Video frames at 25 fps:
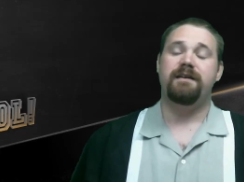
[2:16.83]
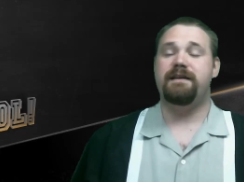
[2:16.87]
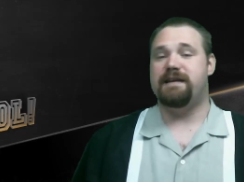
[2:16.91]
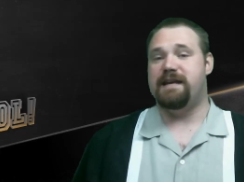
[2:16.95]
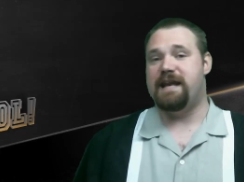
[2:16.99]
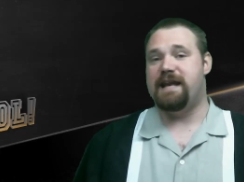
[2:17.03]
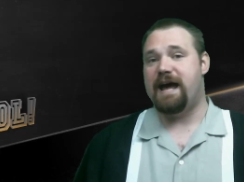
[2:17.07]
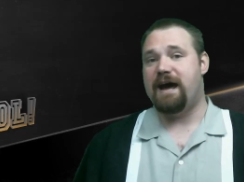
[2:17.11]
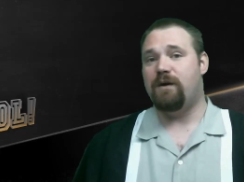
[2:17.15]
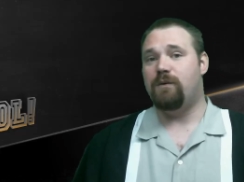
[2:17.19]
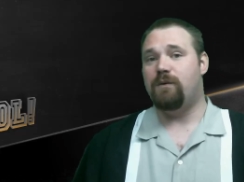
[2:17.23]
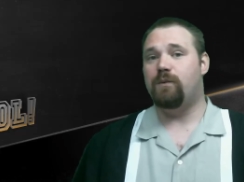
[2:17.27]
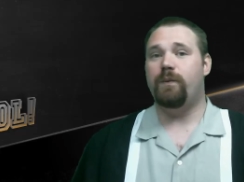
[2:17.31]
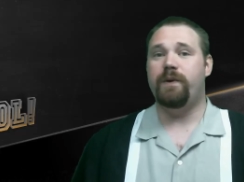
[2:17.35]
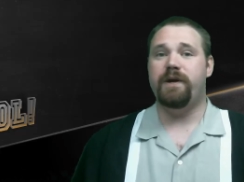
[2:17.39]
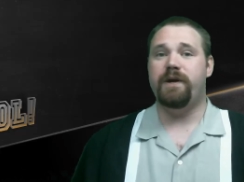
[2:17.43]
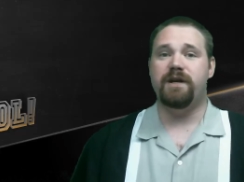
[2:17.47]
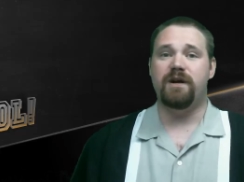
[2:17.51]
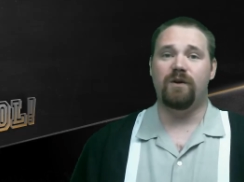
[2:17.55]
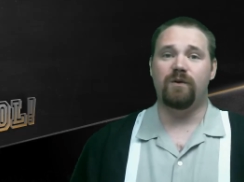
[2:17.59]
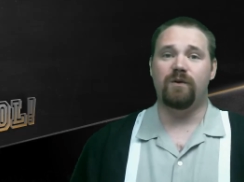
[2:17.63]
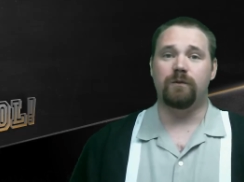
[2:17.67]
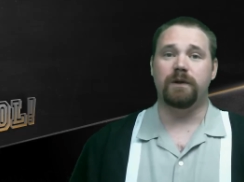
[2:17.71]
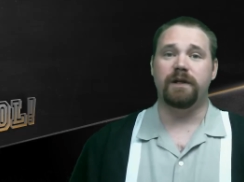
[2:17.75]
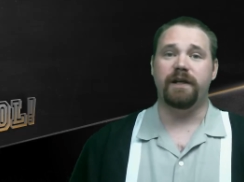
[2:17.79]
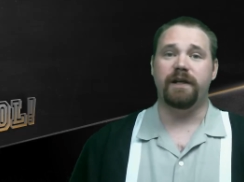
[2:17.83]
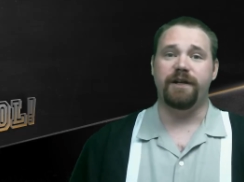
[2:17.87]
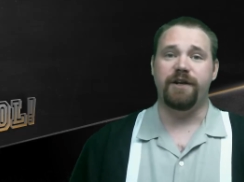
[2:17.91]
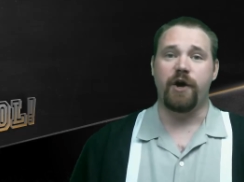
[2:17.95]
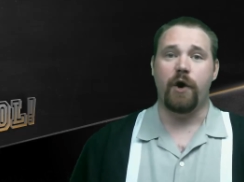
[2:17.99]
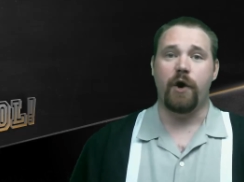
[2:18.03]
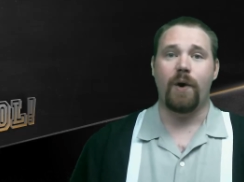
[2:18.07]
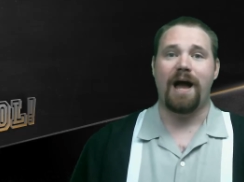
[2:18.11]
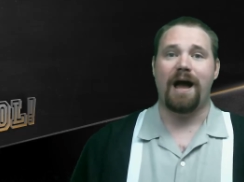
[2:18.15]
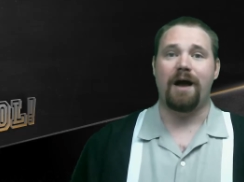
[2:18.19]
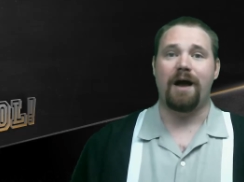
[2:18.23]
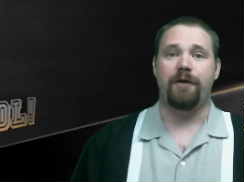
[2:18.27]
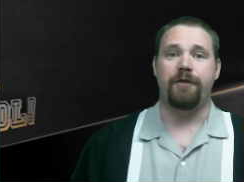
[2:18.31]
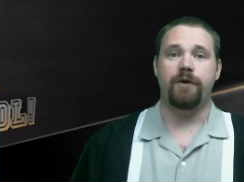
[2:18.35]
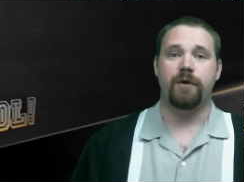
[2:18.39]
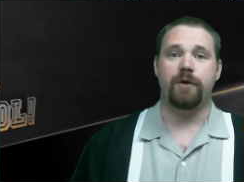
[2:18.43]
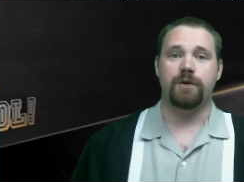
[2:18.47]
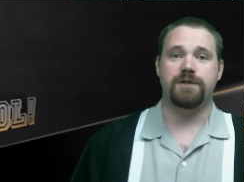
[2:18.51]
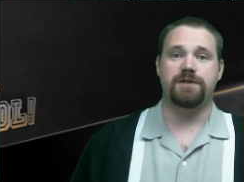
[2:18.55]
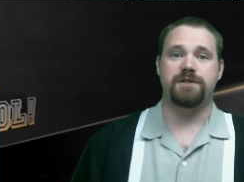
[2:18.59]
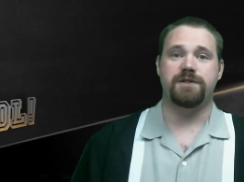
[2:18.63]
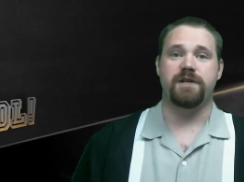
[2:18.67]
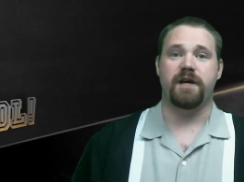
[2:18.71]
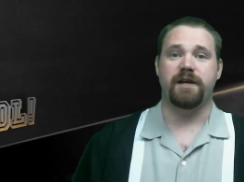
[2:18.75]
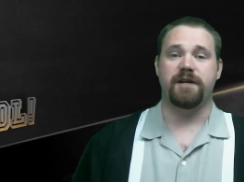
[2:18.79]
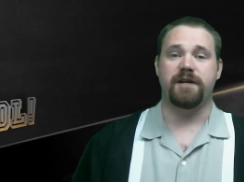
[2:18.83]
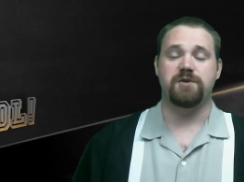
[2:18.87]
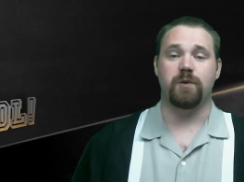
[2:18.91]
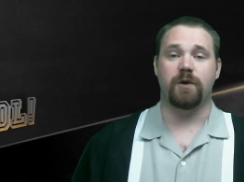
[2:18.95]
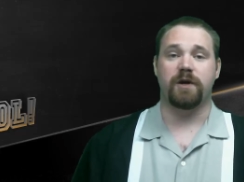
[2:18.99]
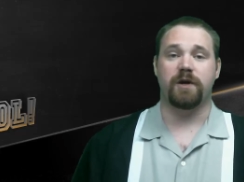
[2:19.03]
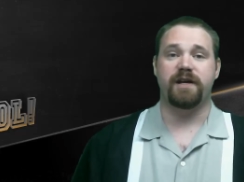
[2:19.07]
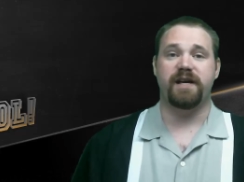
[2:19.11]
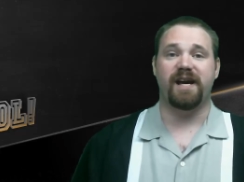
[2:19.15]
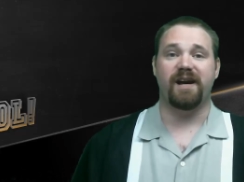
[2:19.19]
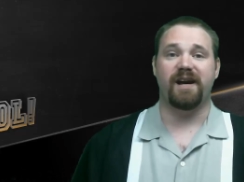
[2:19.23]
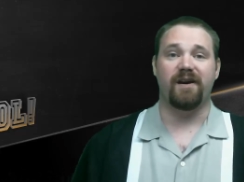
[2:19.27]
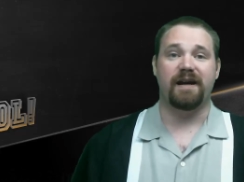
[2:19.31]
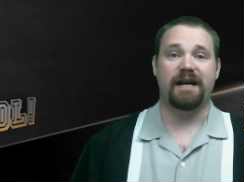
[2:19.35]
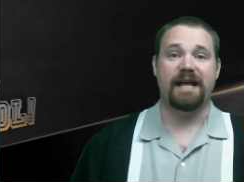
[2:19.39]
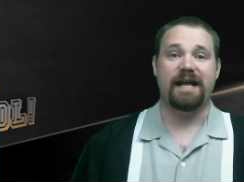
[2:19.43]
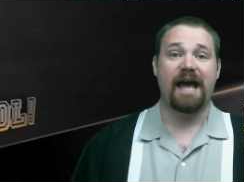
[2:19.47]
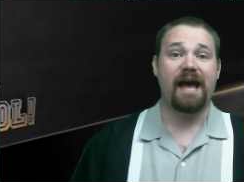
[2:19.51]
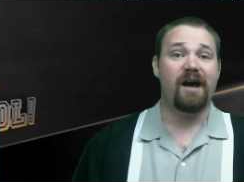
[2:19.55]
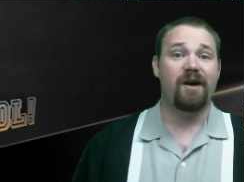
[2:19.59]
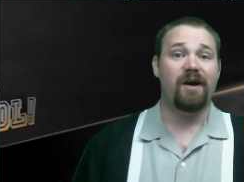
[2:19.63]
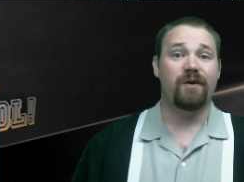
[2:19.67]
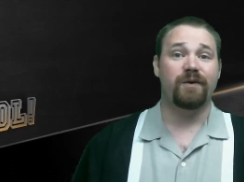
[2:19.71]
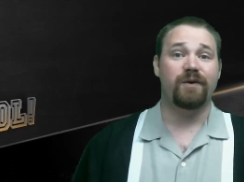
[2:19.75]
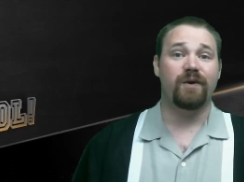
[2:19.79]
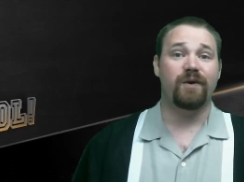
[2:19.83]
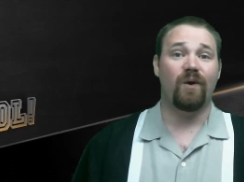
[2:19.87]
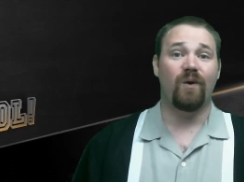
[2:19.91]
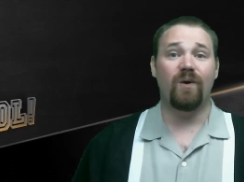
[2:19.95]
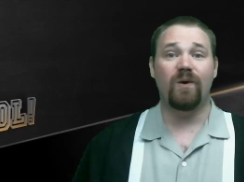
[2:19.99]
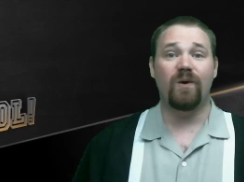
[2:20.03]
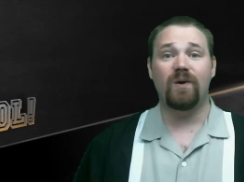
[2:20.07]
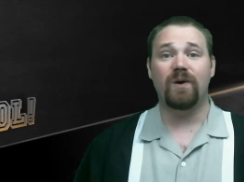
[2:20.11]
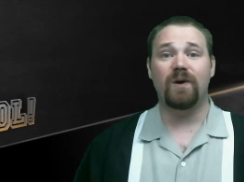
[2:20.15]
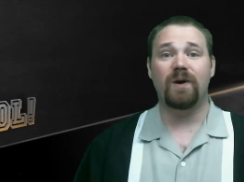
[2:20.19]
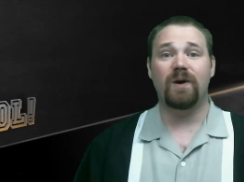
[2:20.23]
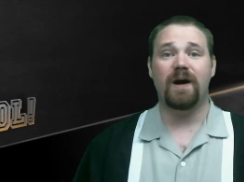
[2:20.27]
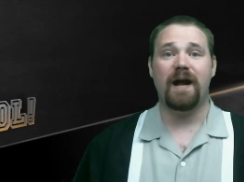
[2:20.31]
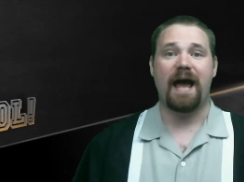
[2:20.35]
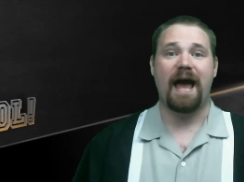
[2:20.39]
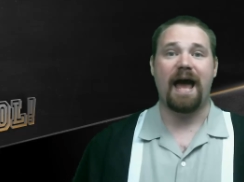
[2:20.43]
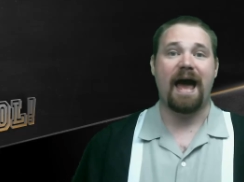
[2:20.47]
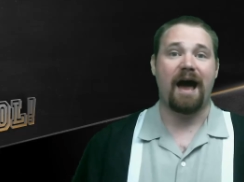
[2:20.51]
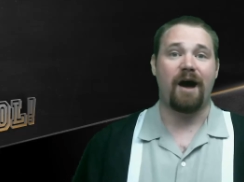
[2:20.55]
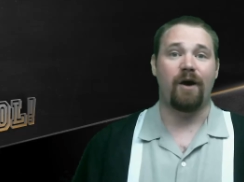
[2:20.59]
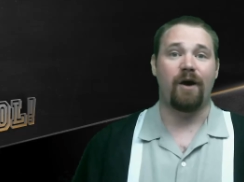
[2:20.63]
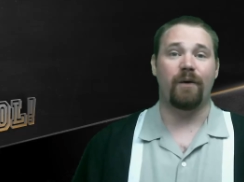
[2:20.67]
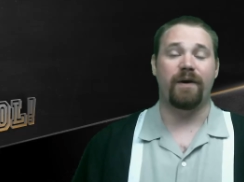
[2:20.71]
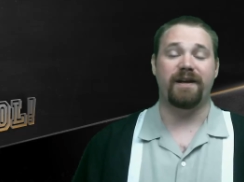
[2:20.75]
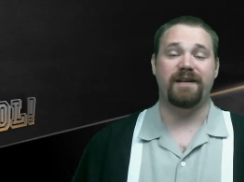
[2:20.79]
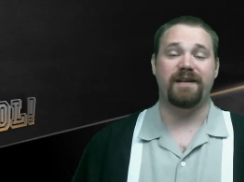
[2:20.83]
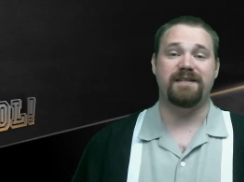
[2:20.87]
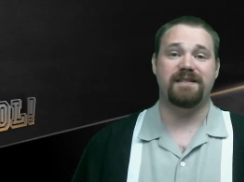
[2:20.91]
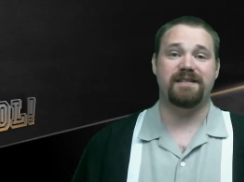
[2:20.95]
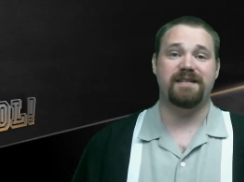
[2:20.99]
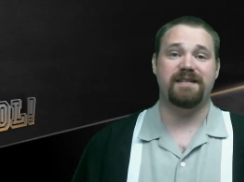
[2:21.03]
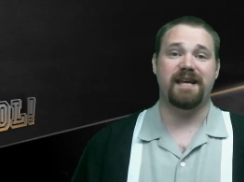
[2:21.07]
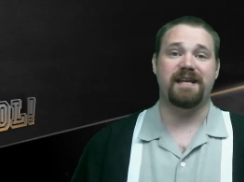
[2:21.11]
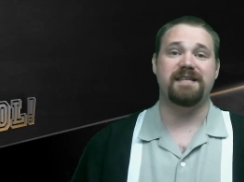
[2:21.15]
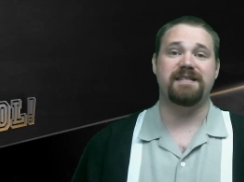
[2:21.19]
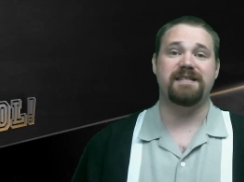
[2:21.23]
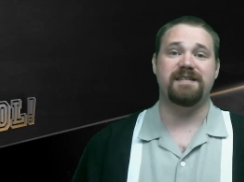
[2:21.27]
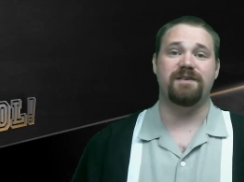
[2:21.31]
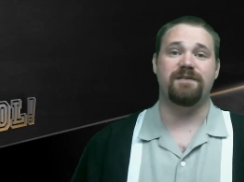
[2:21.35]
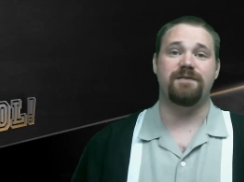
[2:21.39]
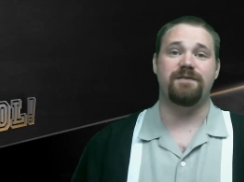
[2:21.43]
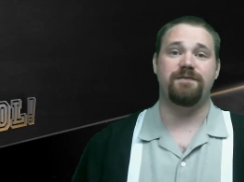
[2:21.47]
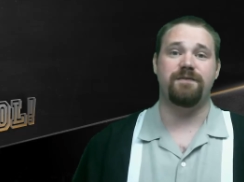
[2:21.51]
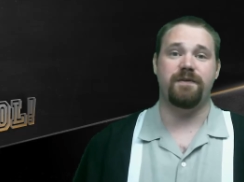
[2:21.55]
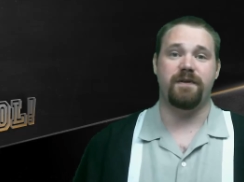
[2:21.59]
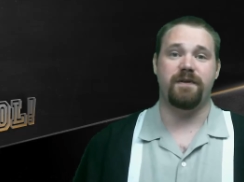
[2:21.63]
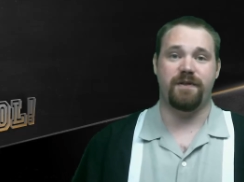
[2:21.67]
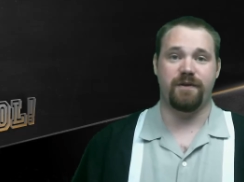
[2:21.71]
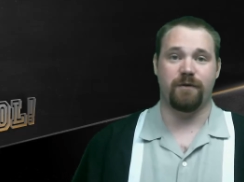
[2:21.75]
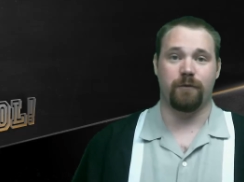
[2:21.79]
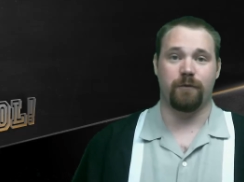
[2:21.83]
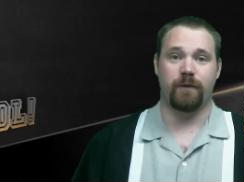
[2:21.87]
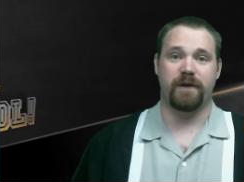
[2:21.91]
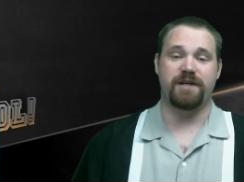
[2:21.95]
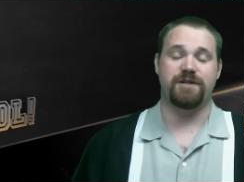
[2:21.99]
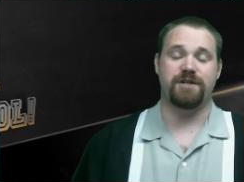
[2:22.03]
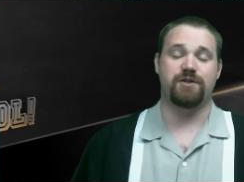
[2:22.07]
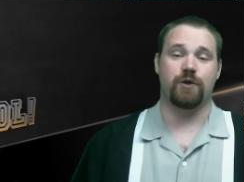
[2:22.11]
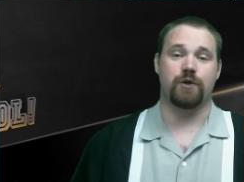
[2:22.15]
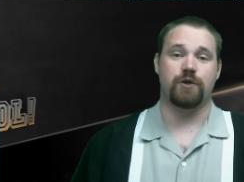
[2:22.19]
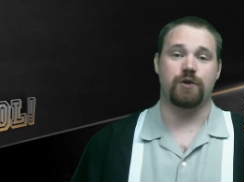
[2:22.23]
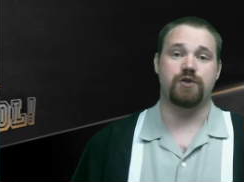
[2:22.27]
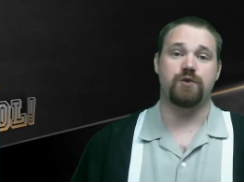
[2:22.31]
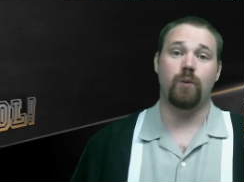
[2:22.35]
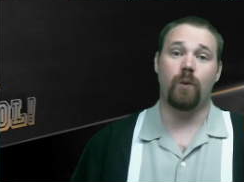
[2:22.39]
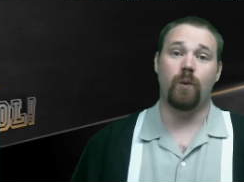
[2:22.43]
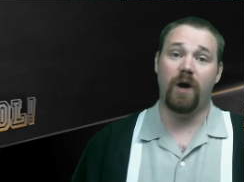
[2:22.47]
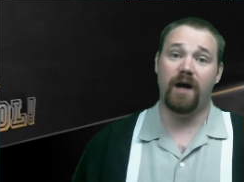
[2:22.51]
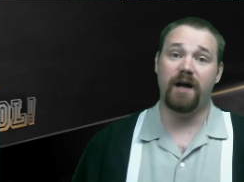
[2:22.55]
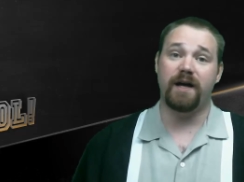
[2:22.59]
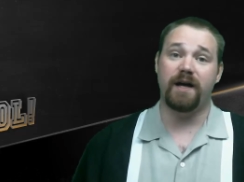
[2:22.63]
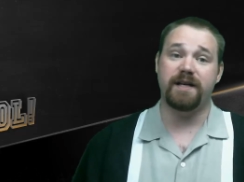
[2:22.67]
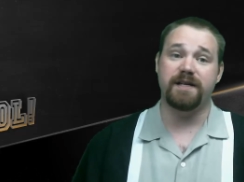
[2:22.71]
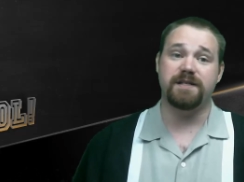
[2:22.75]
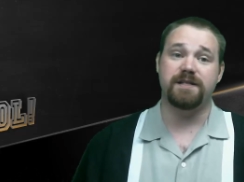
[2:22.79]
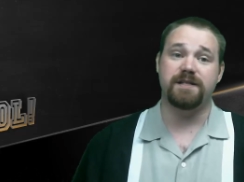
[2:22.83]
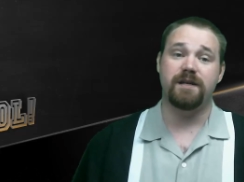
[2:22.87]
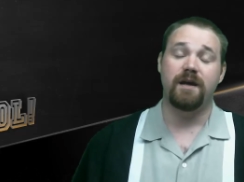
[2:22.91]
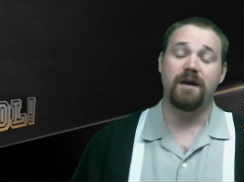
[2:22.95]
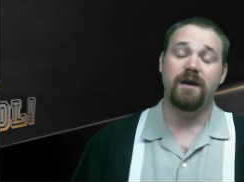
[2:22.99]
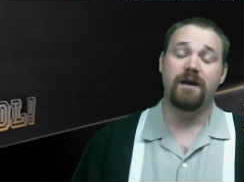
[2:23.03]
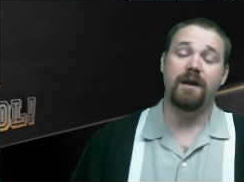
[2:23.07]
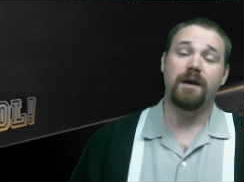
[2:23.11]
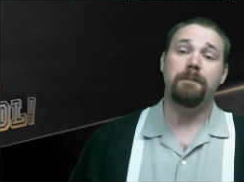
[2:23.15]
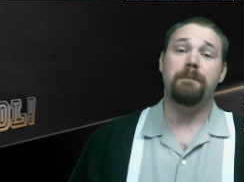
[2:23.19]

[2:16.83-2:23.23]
Now, we don't really know how those studies were carried out or how extensive the research was.